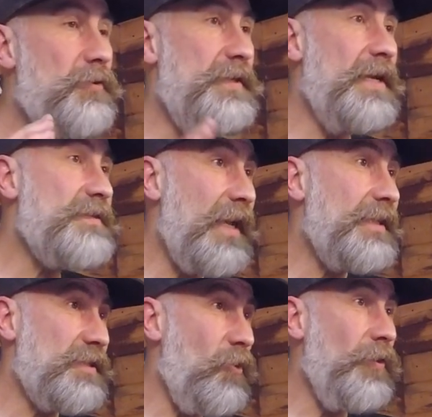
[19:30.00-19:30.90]
pretends
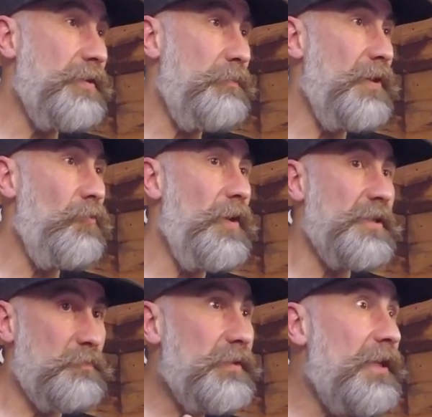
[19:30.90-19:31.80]
like it's going to be
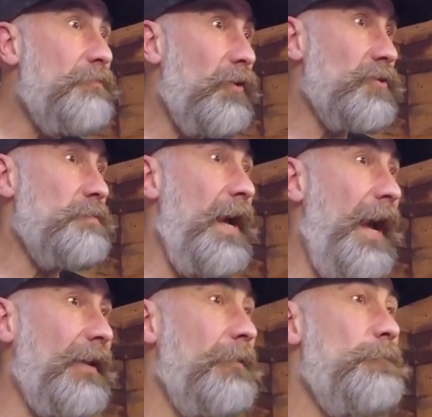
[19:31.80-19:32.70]
rich, but then pulls
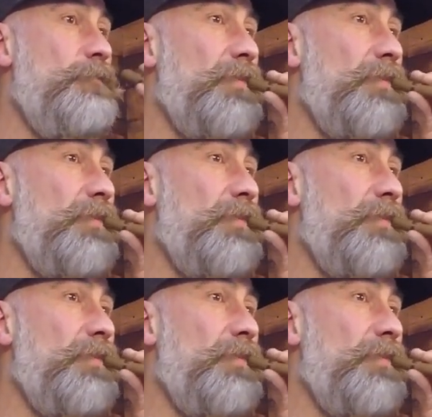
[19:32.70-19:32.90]
back.